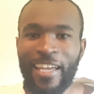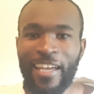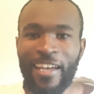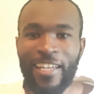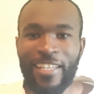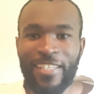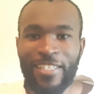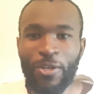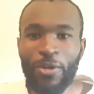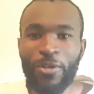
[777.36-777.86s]

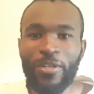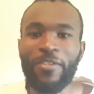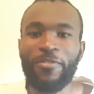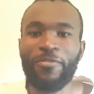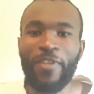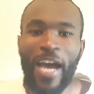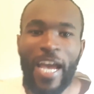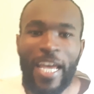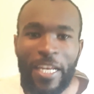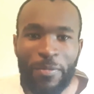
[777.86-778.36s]
is not
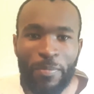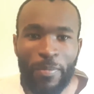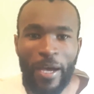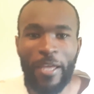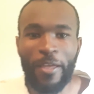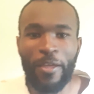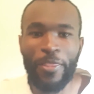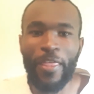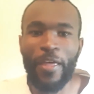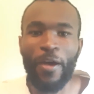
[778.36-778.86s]
defined
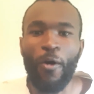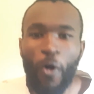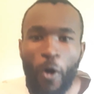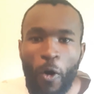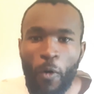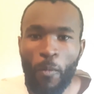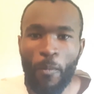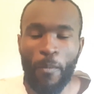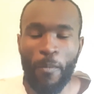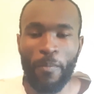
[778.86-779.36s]
by the
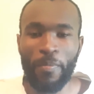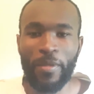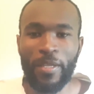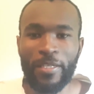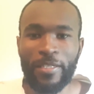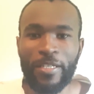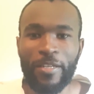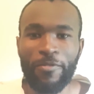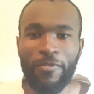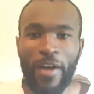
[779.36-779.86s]
home.
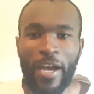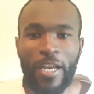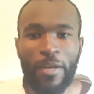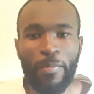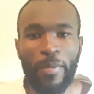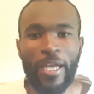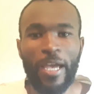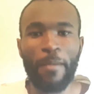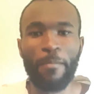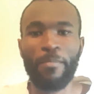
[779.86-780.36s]
It's defined
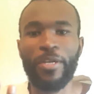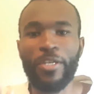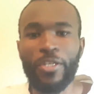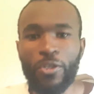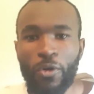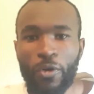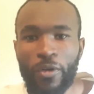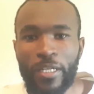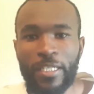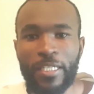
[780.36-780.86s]
by
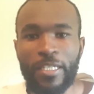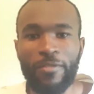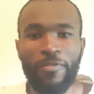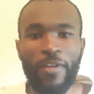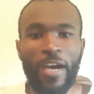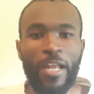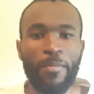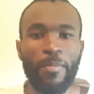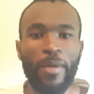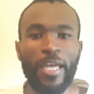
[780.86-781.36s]
ambition, it's
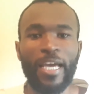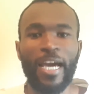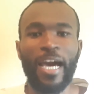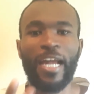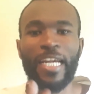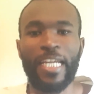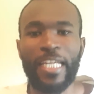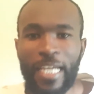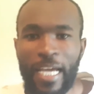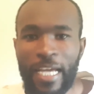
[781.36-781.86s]
defined by
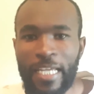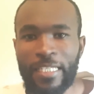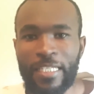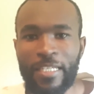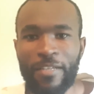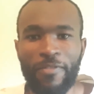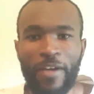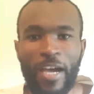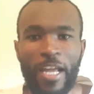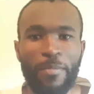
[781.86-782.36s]
career, it's
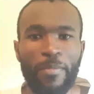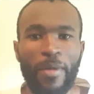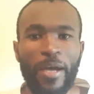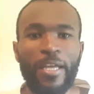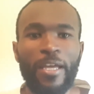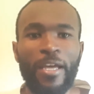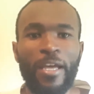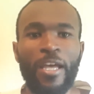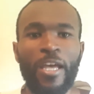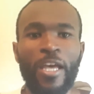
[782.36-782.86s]
defined by,
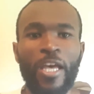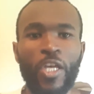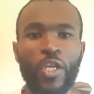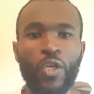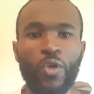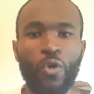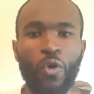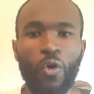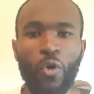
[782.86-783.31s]
you know,